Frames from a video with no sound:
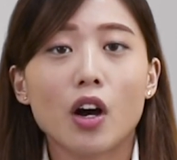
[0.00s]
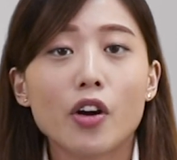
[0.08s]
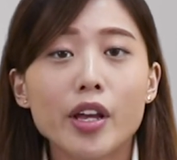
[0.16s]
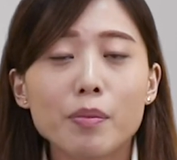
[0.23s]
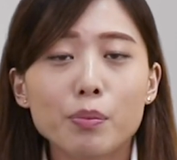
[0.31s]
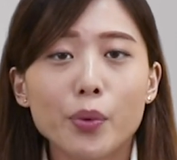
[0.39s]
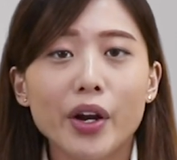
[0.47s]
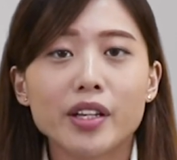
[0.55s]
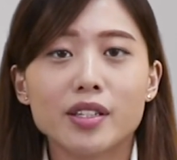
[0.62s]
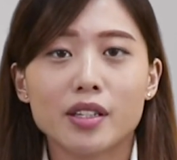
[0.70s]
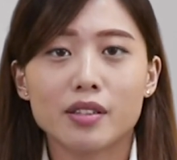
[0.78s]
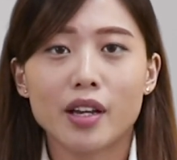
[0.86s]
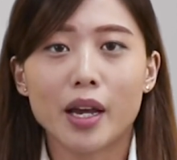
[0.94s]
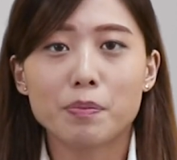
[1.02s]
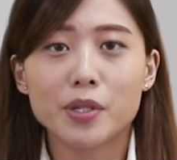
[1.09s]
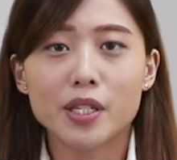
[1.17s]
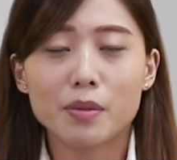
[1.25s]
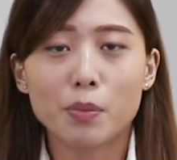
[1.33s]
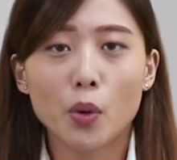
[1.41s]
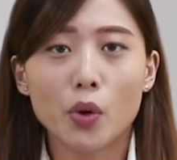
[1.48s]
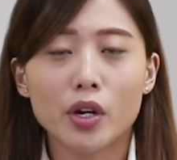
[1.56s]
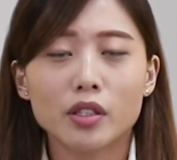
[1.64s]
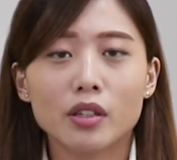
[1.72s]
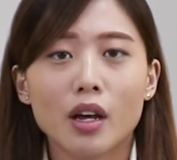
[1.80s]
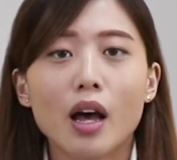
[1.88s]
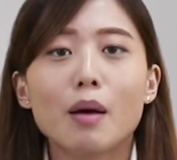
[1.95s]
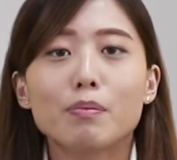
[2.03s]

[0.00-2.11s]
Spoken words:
are embracing Type-C port,